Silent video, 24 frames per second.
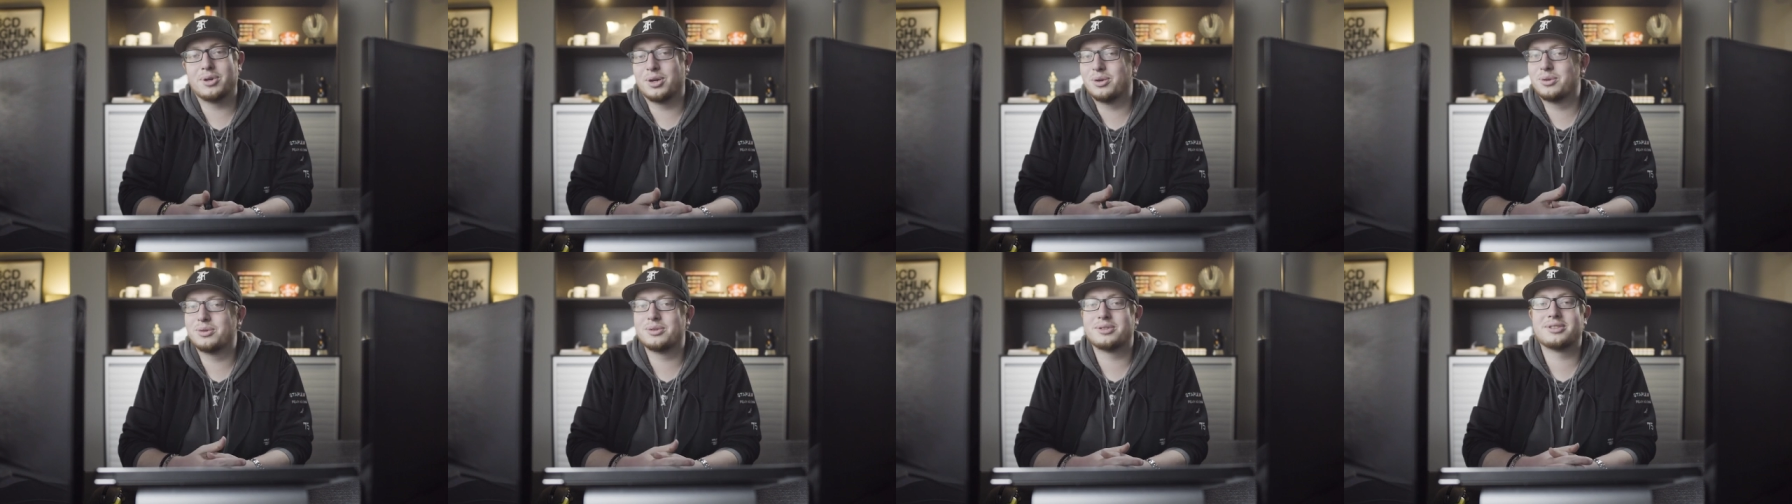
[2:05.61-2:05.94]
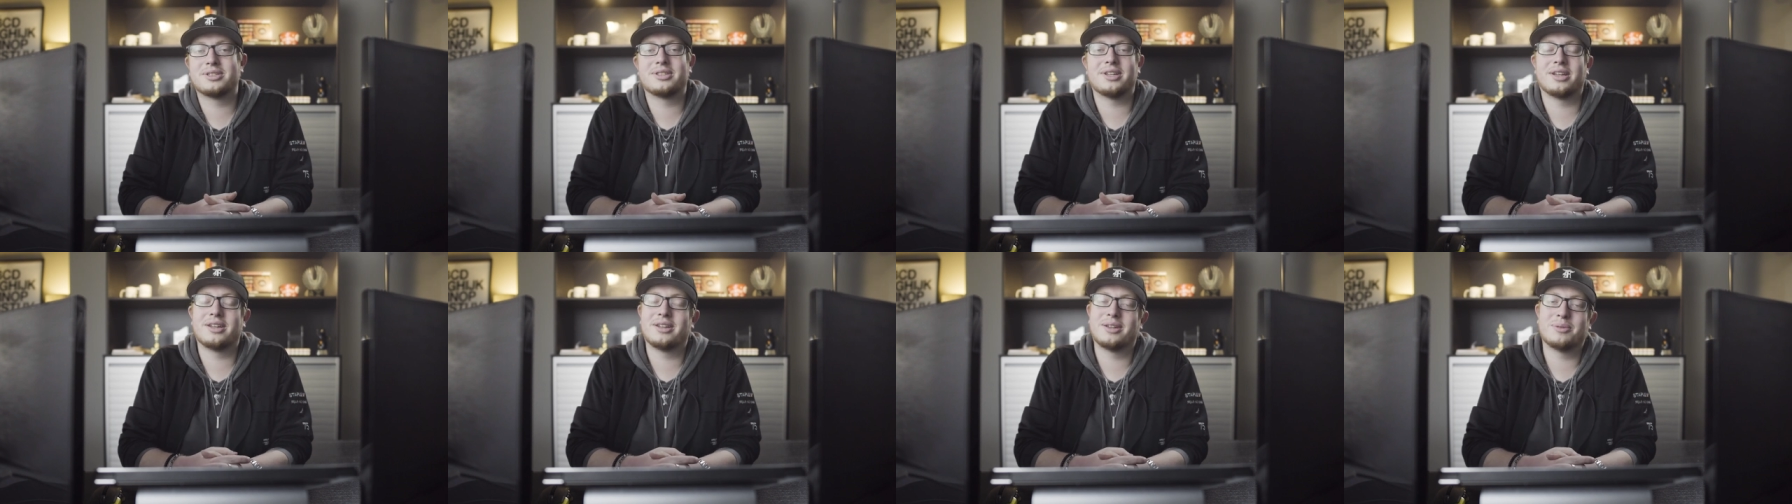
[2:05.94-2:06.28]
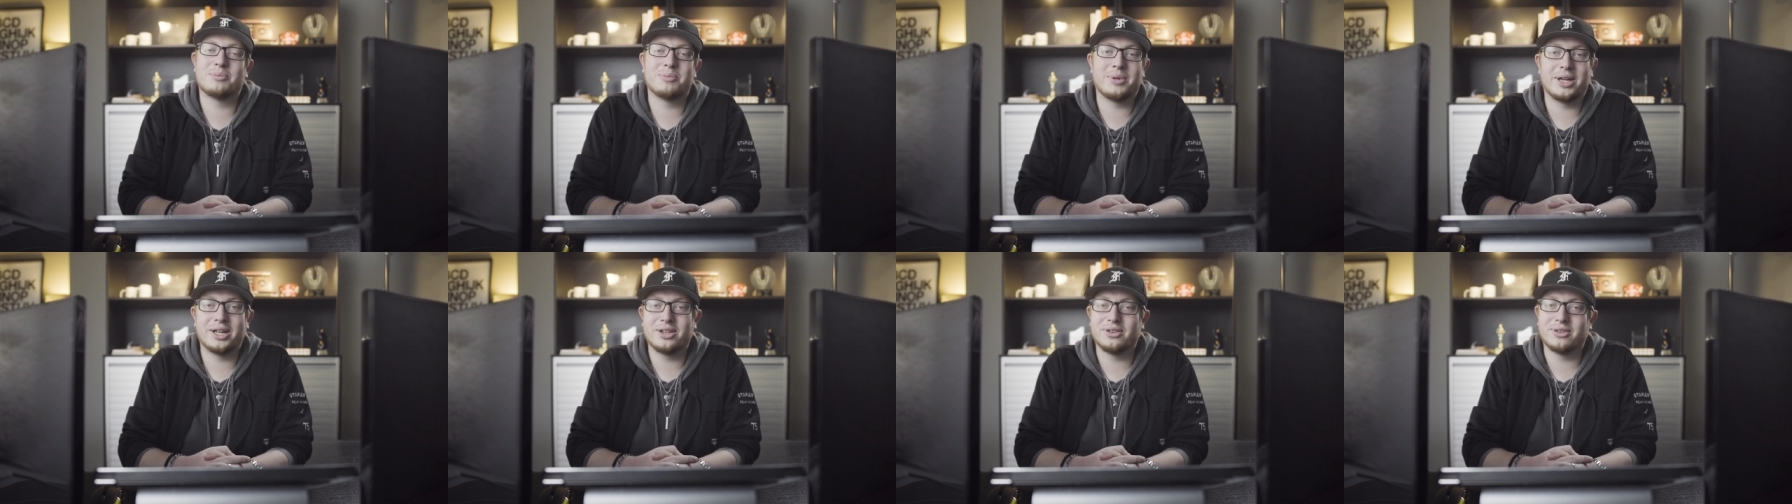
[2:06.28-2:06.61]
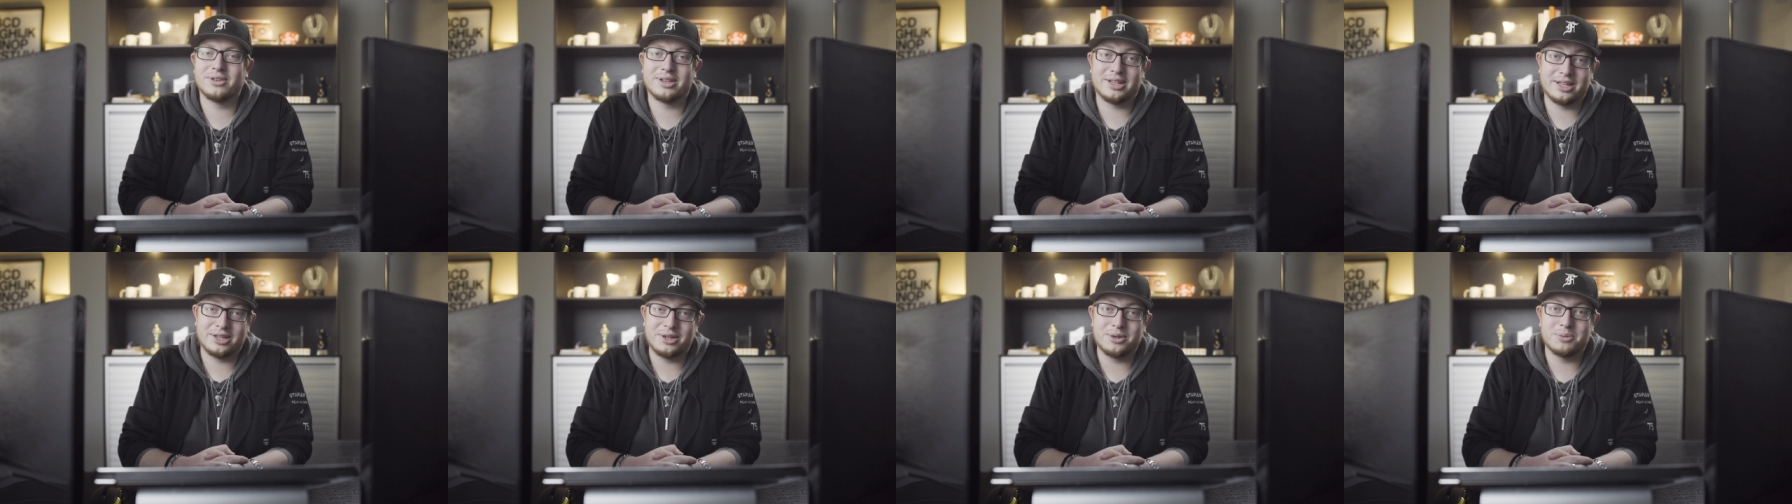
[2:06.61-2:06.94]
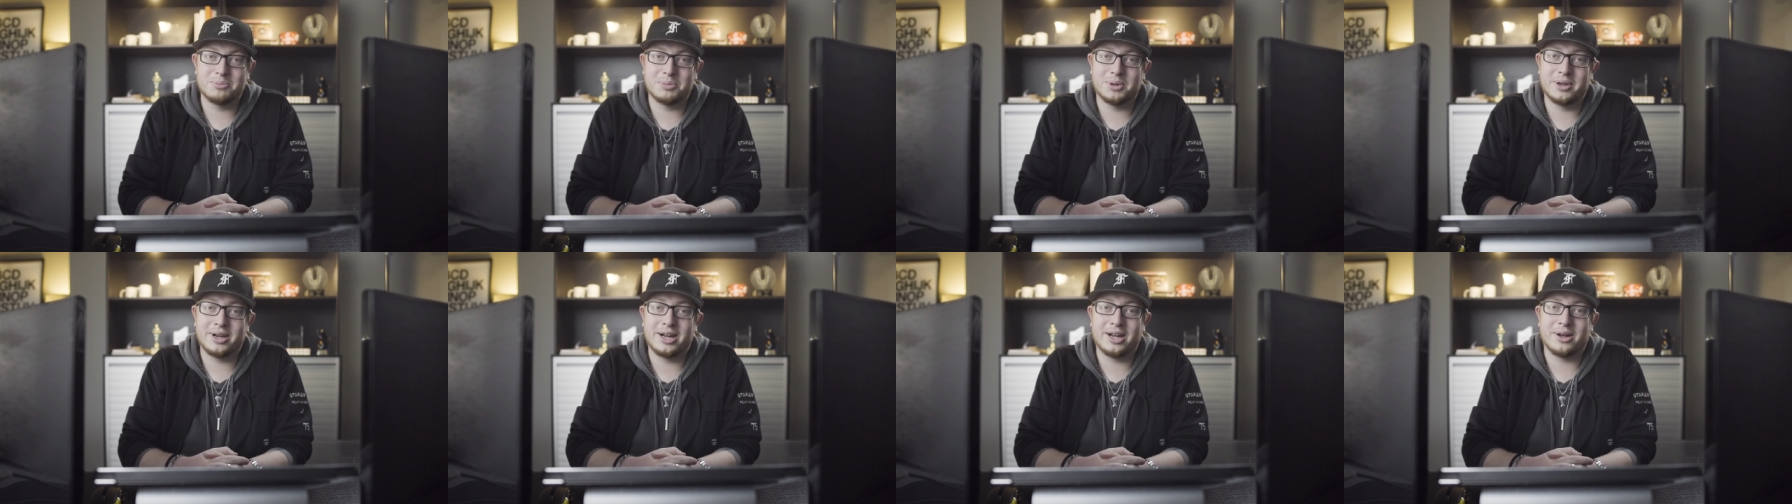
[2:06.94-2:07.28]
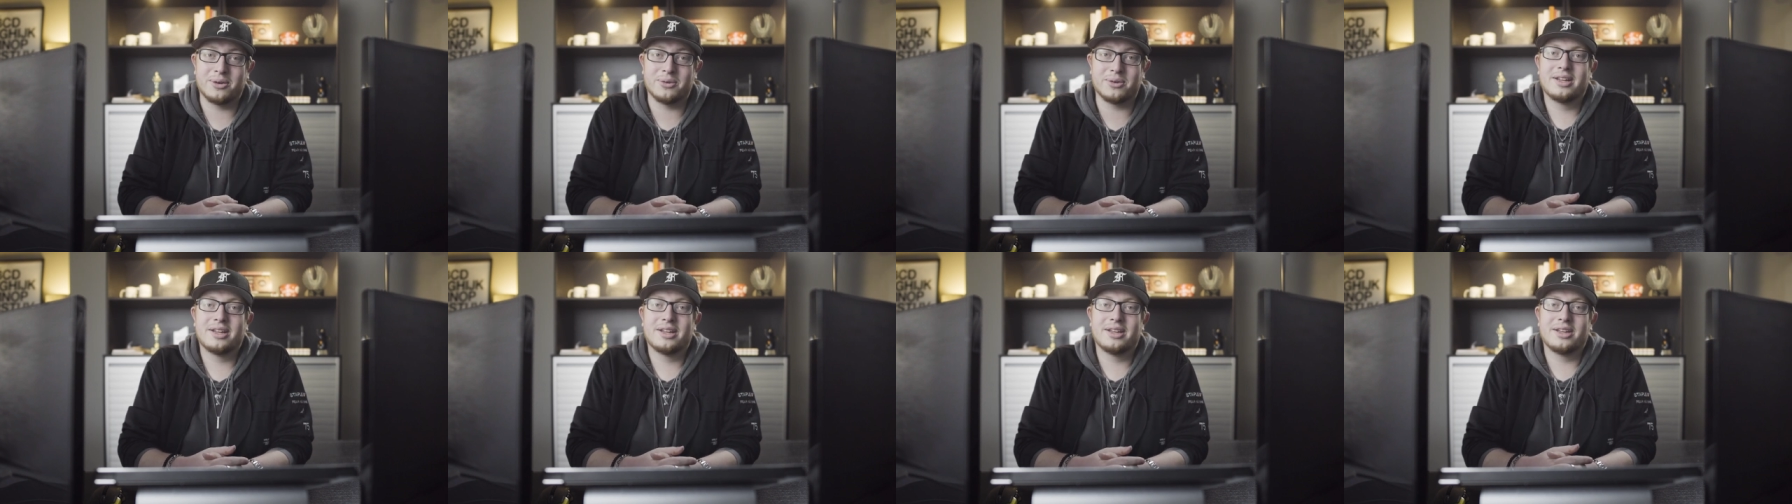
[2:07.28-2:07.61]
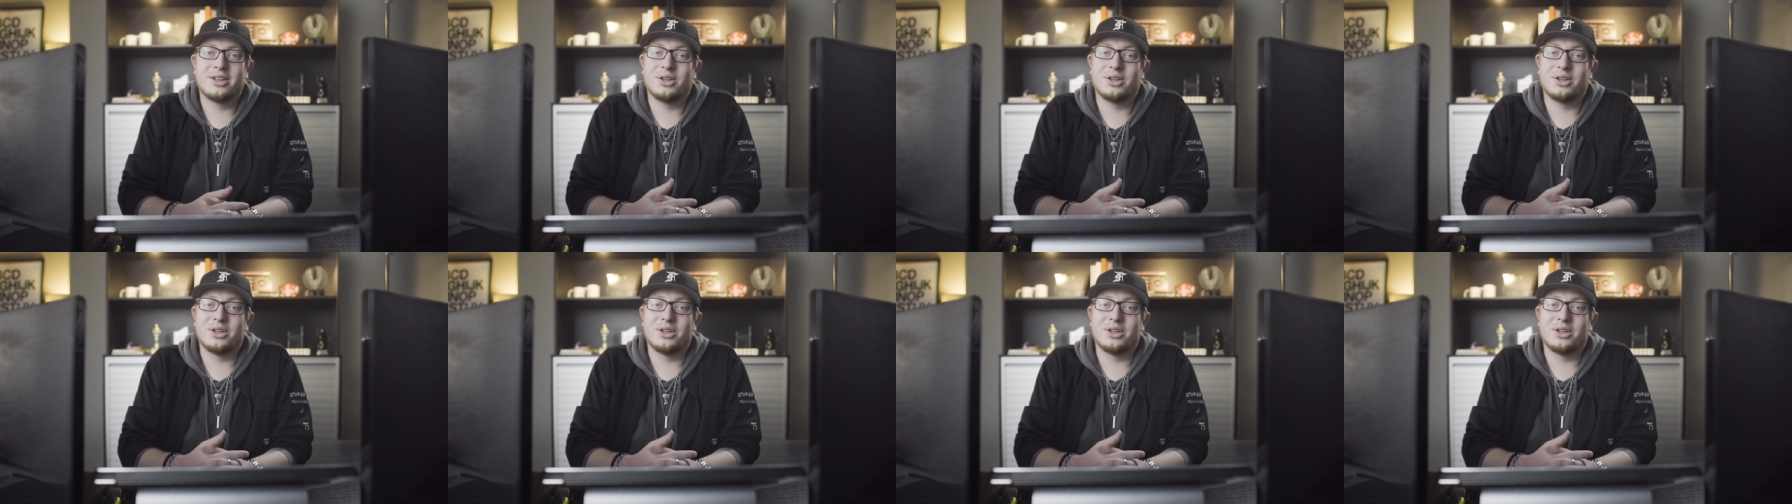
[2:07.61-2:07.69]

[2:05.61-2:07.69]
post and mailer that you put out.